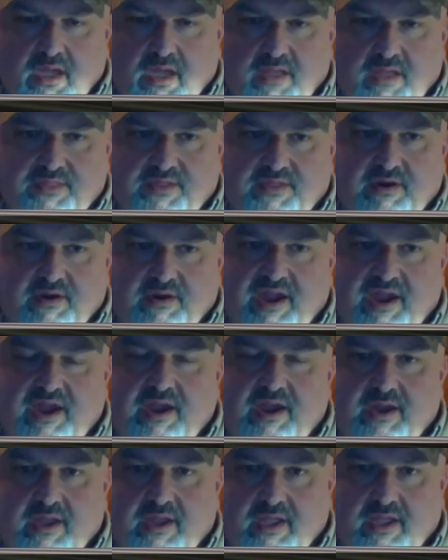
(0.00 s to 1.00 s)
their
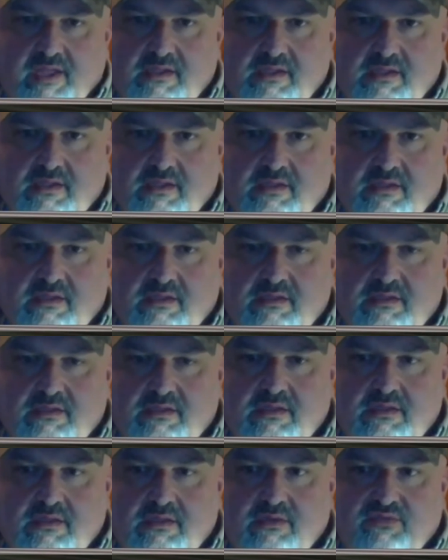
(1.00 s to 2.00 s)
area
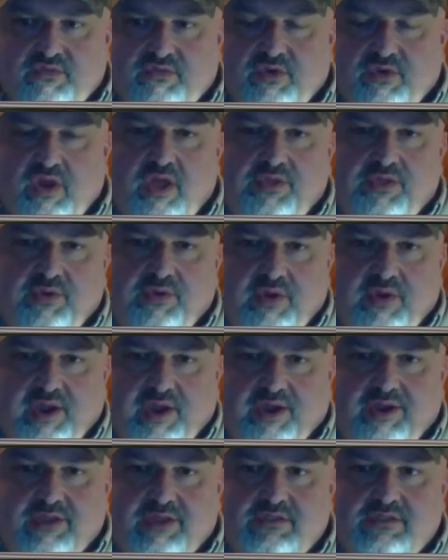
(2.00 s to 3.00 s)
for other
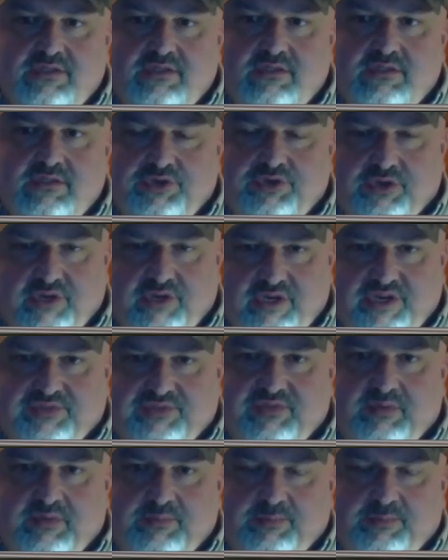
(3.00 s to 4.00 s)
areas during
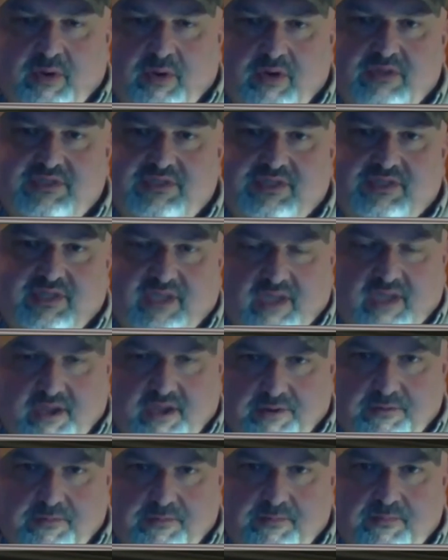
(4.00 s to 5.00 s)
different parts of the
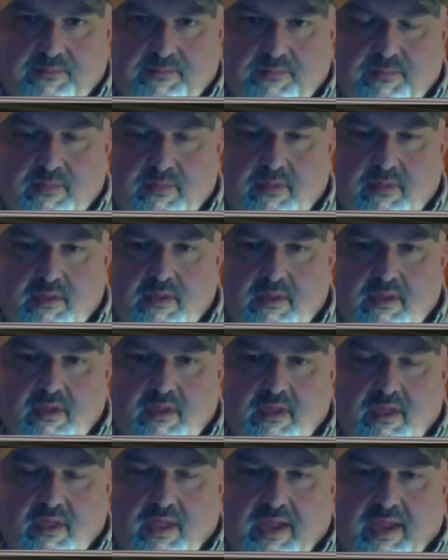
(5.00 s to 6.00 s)
year.
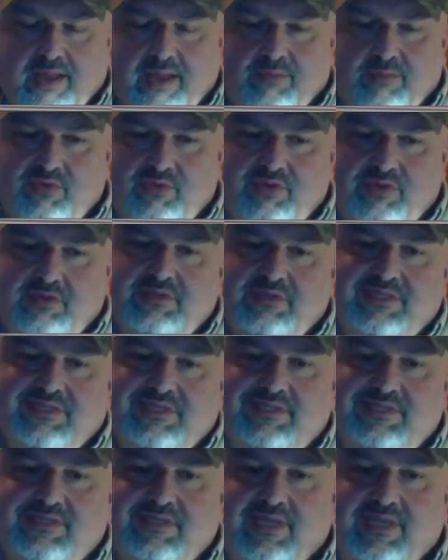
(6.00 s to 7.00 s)
And I'm going to use
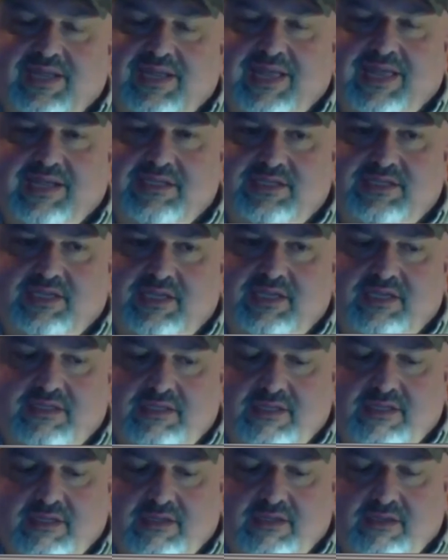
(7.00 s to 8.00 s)
this analogy
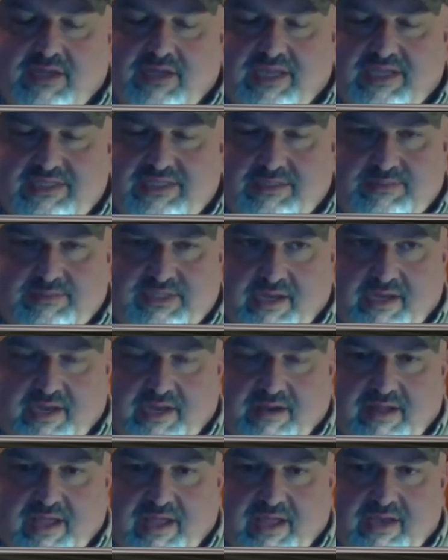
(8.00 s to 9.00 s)
I guess I'm saying
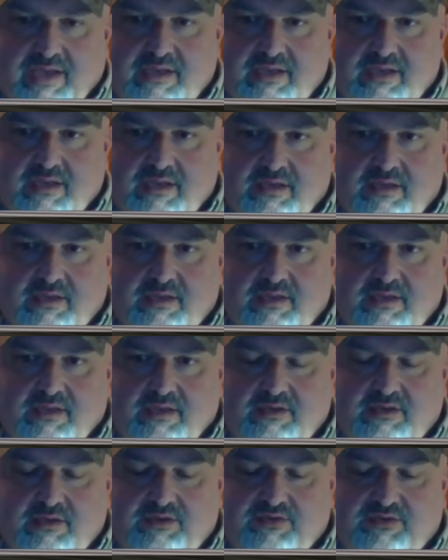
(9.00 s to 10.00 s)
that right,
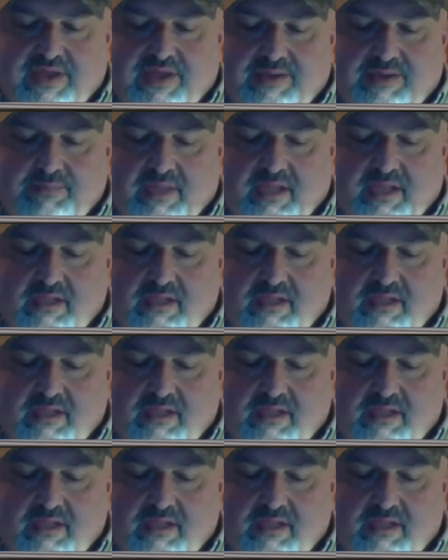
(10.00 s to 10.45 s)
to try to